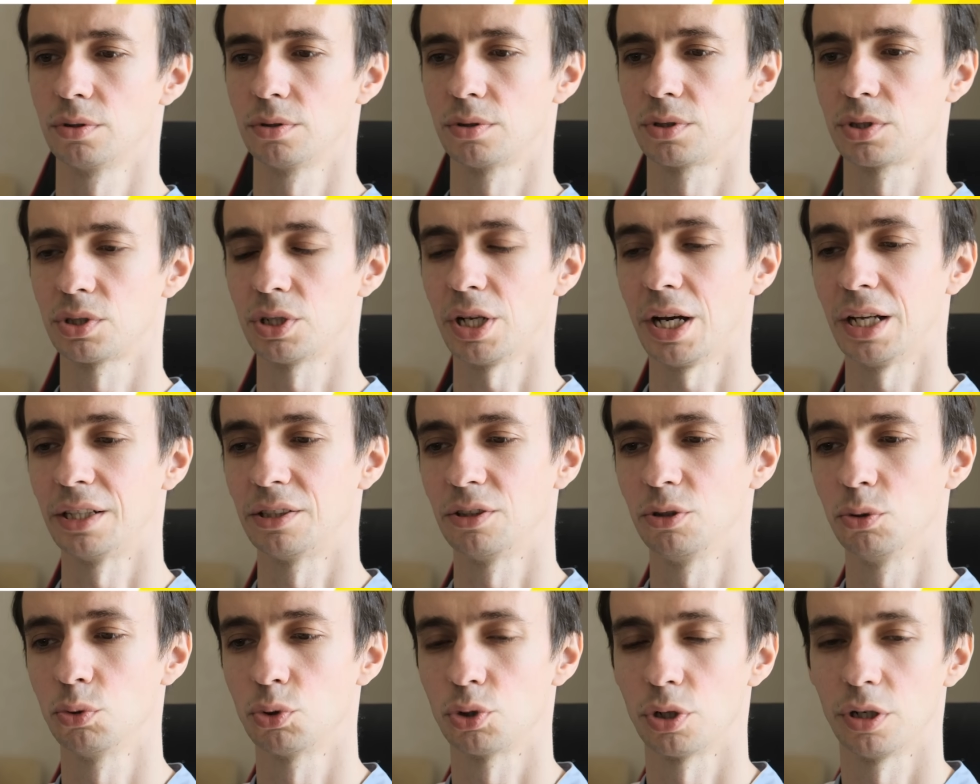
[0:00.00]
start
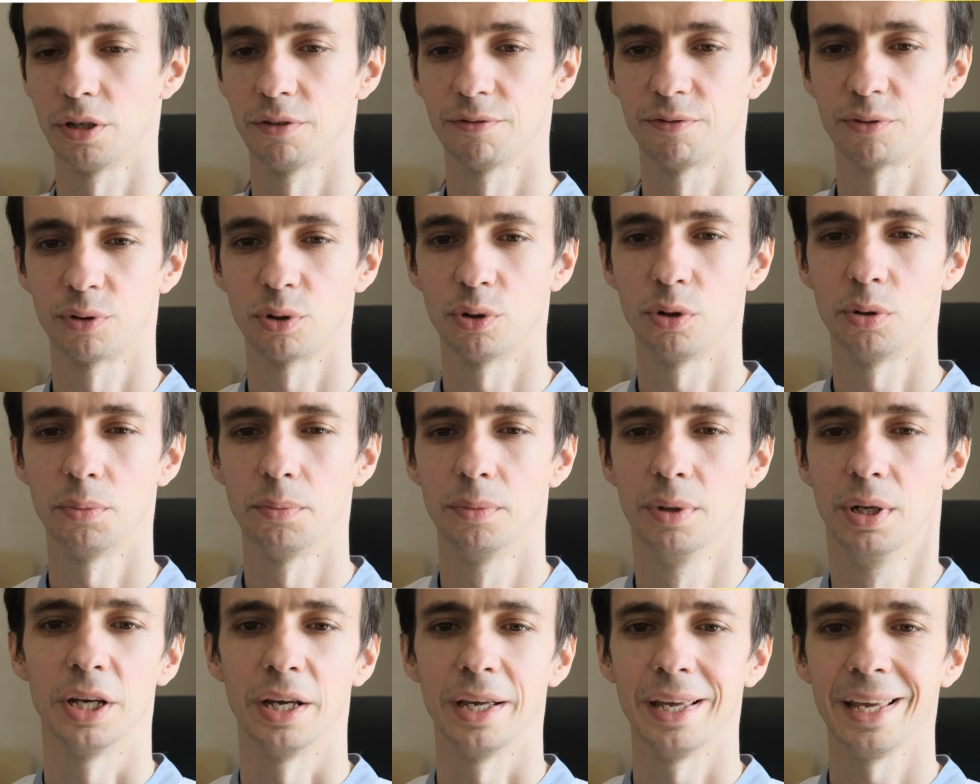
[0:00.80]
usually
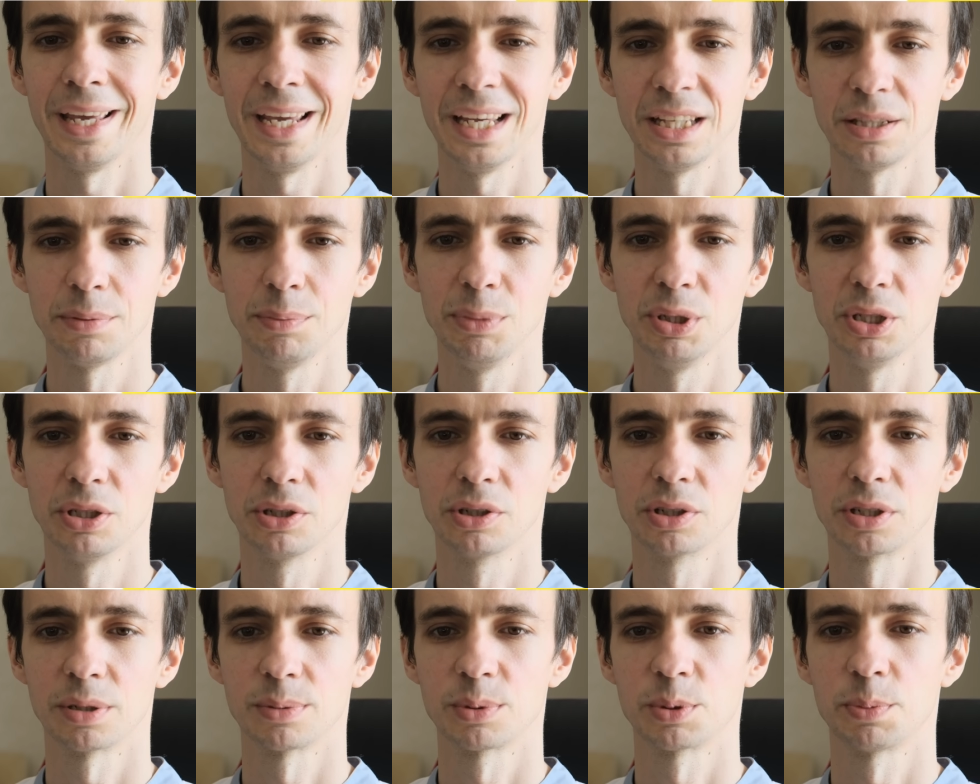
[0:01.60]
from 8
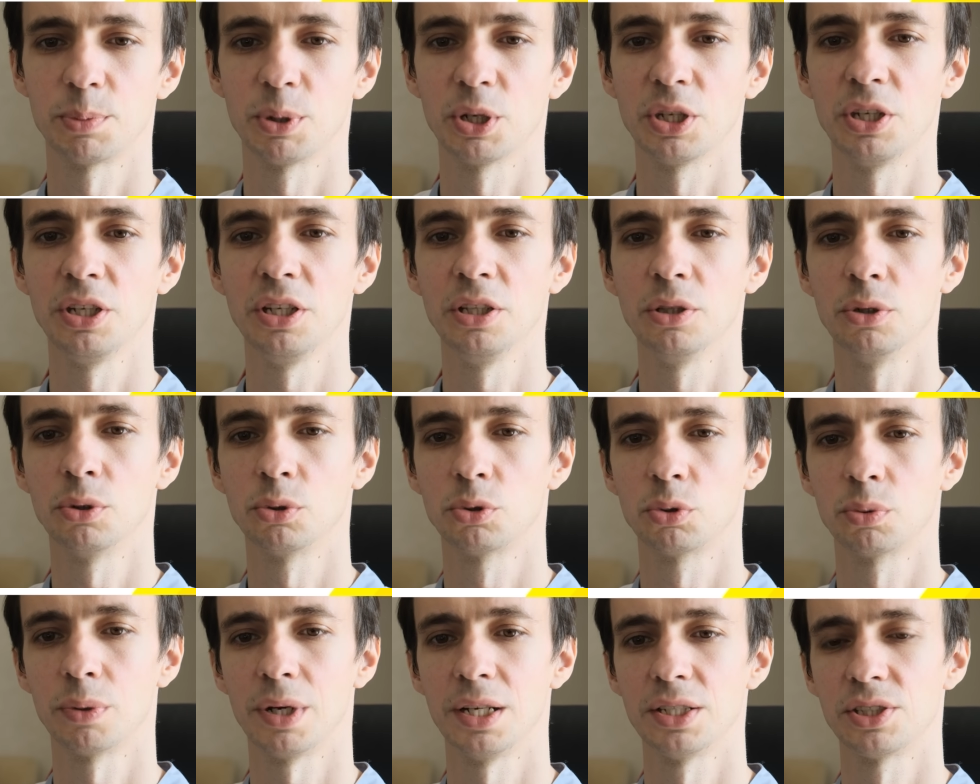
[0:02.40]
milligrams per kilo
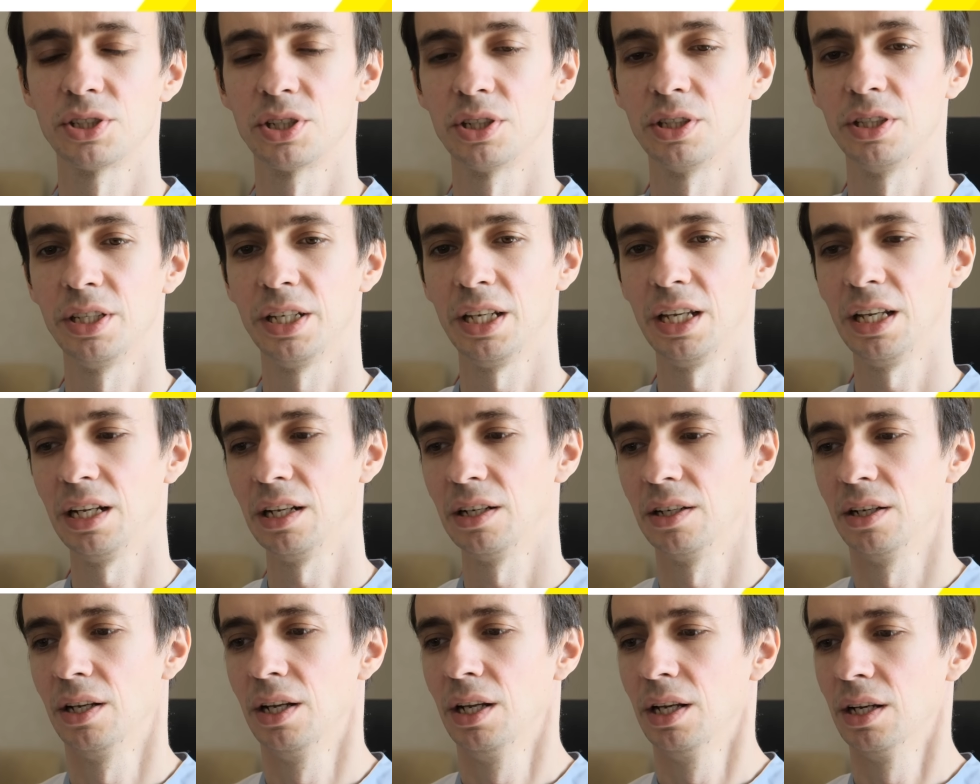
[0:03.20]
twice a
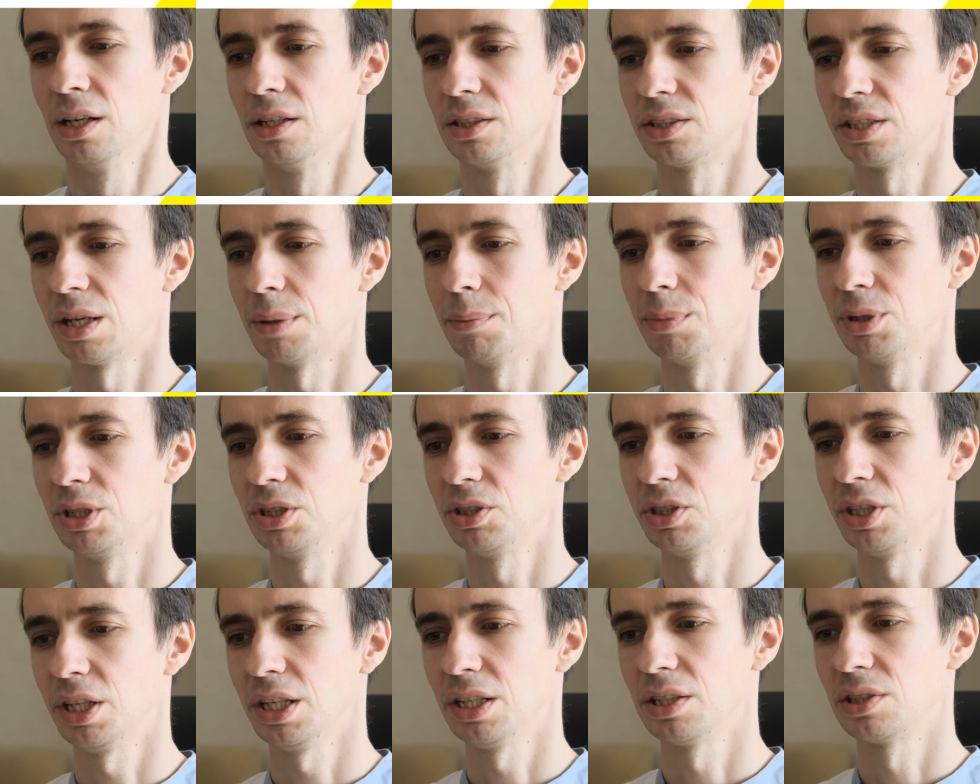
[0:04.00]
day. Somebody
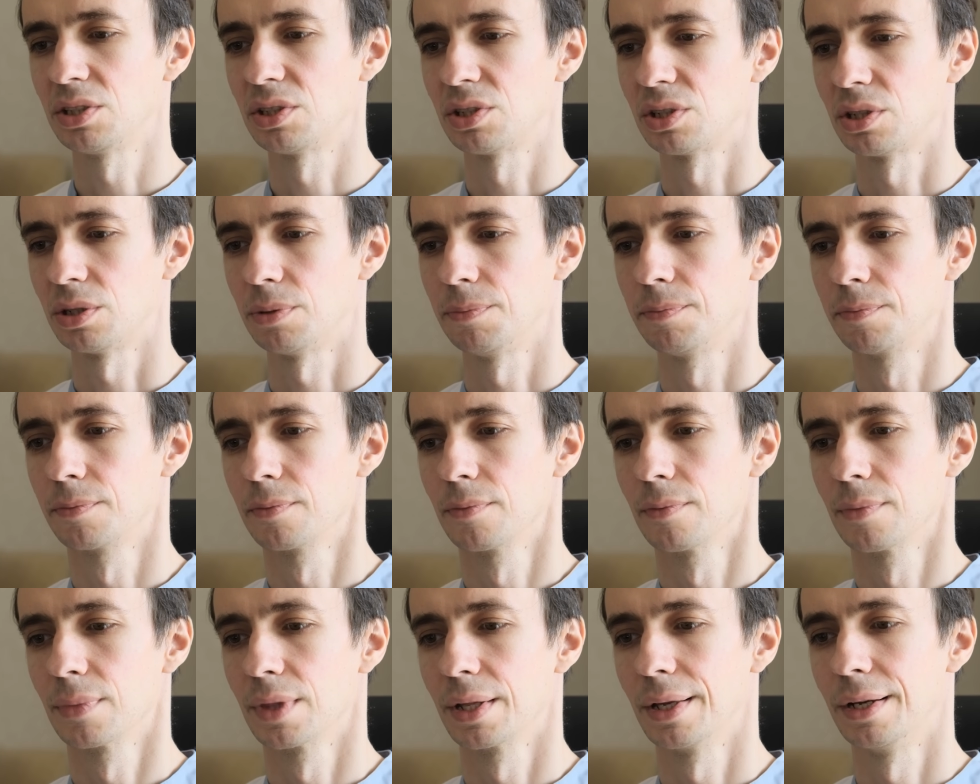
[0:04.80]
takes 10
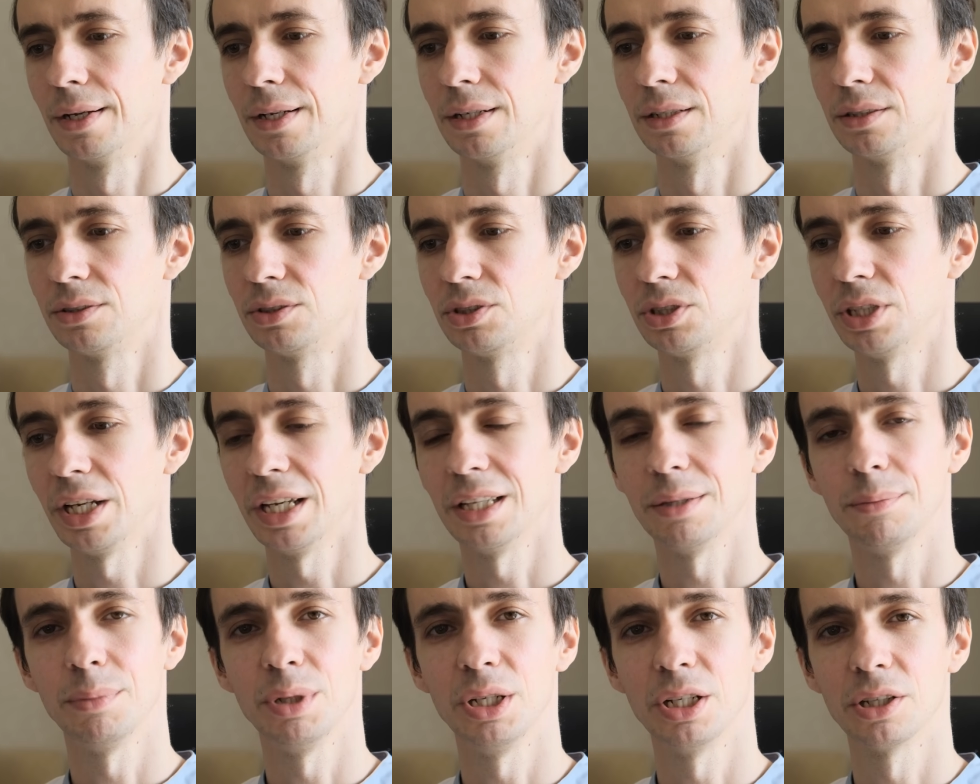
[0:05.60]

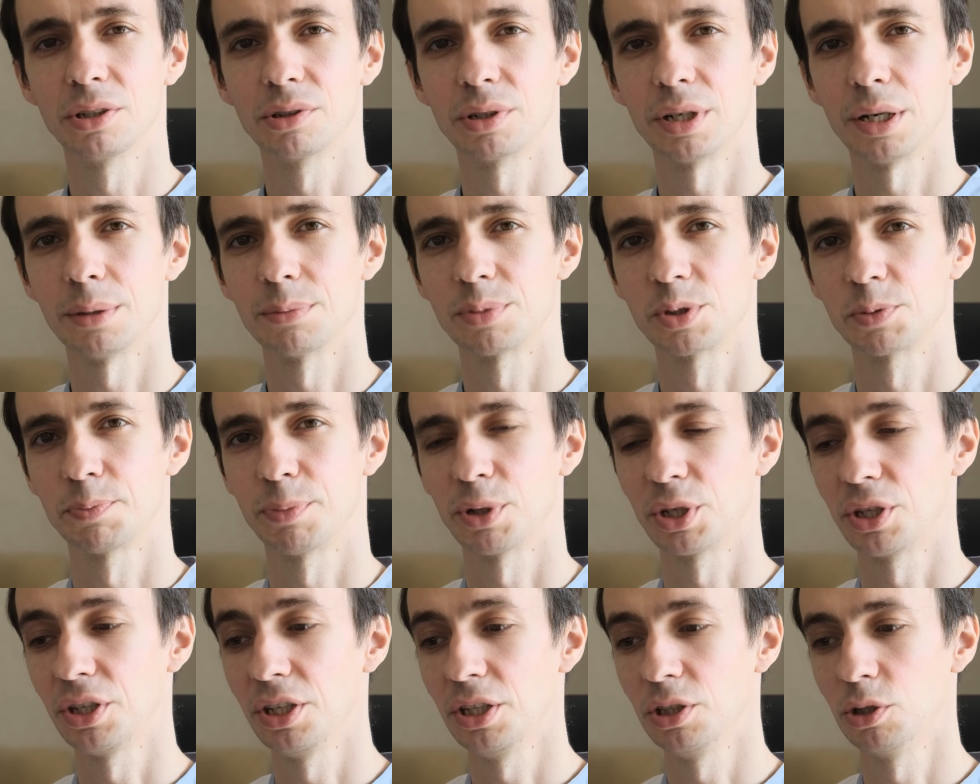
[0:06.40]
milligrams
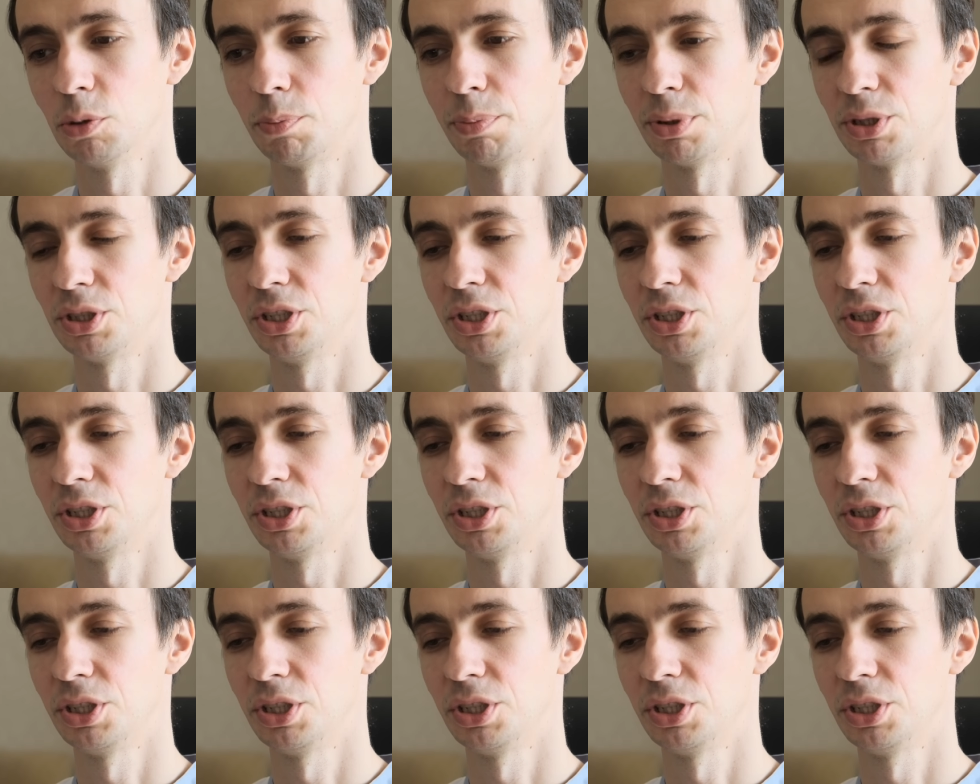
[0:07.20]
per kilo per